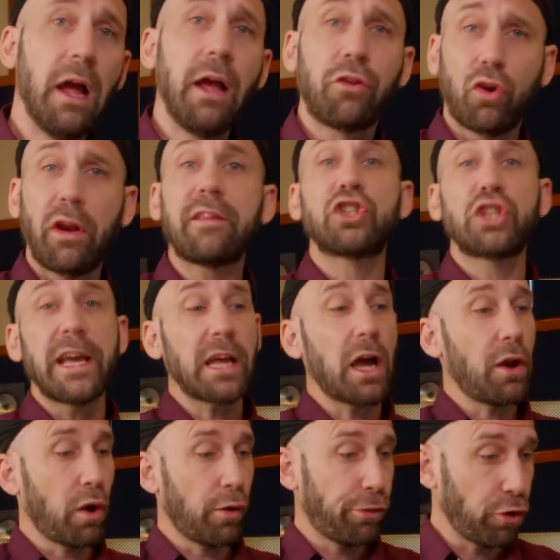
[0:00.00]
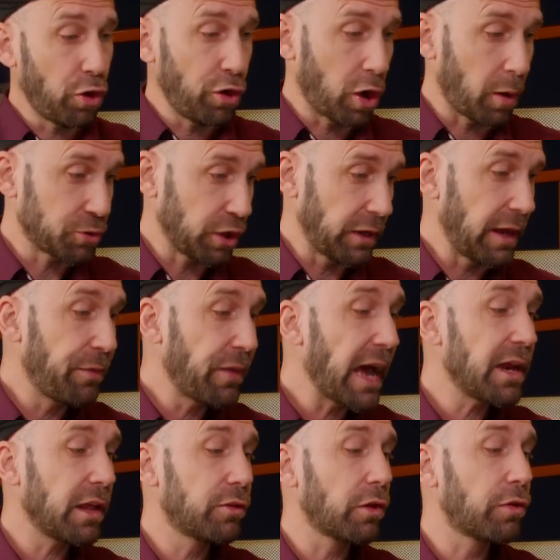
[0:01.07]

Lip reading: So let's check out our third option, and that is the